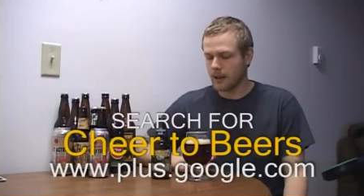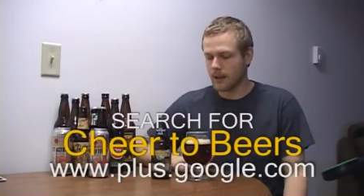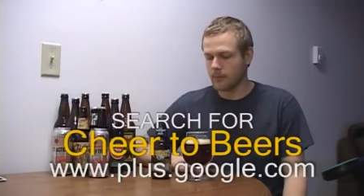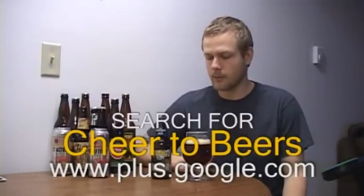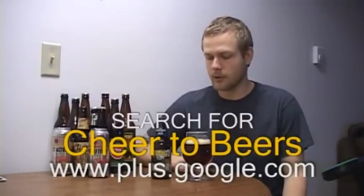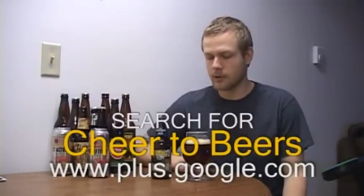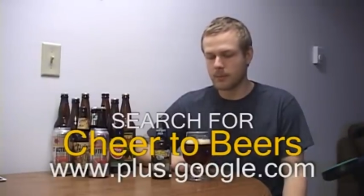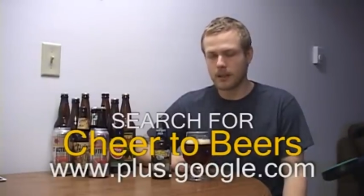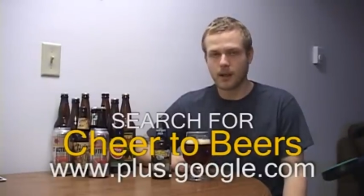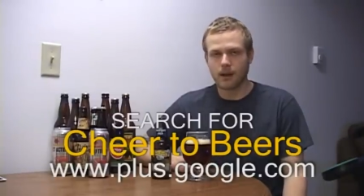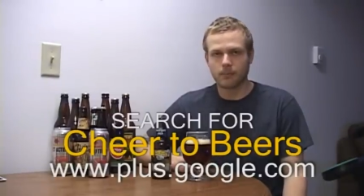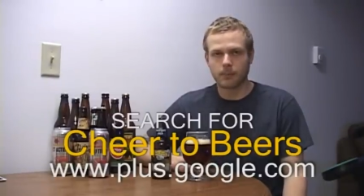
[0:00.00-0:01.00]
Um, look
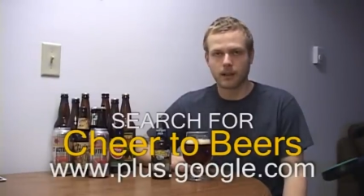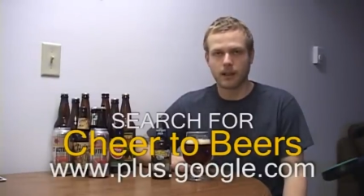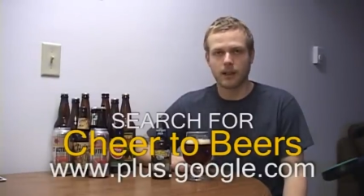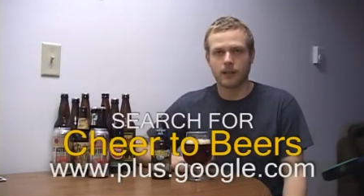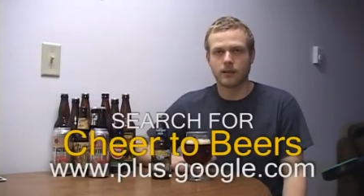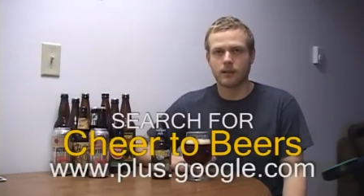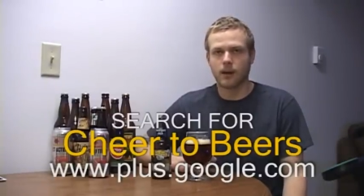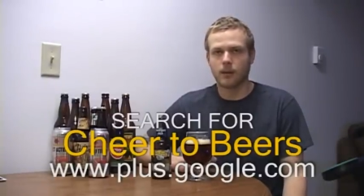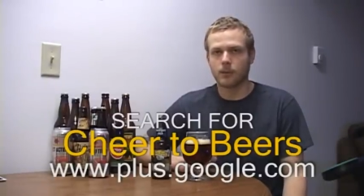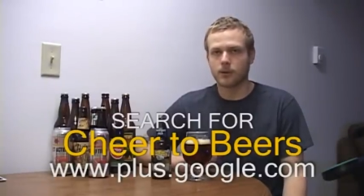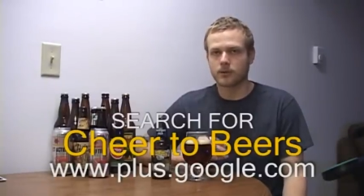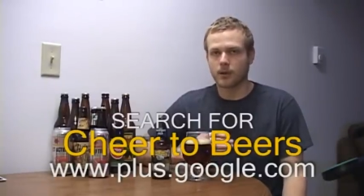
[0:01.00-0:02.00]
me up and I'll
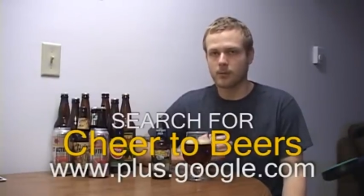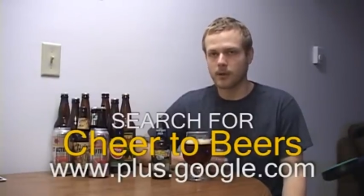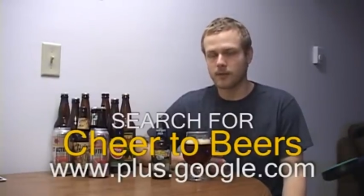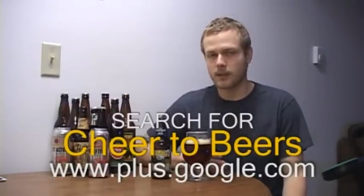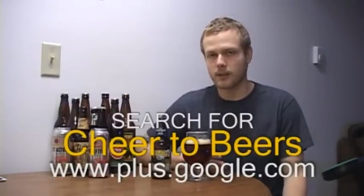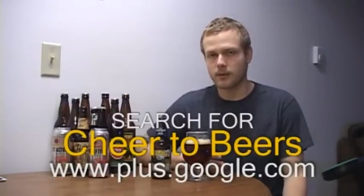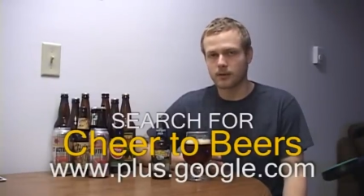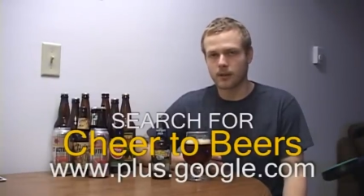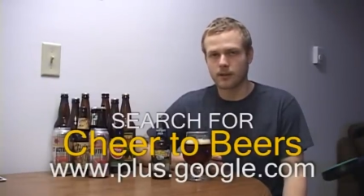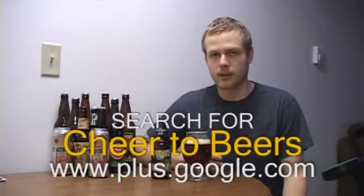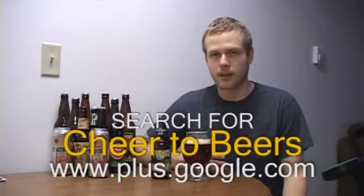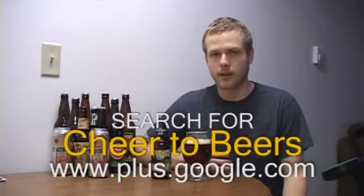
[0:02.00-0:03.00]
post all my videos
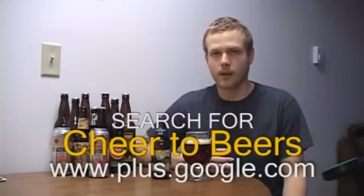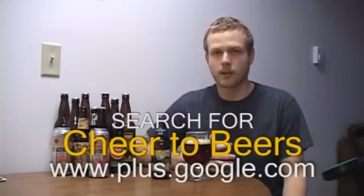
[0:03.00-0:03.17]
on there.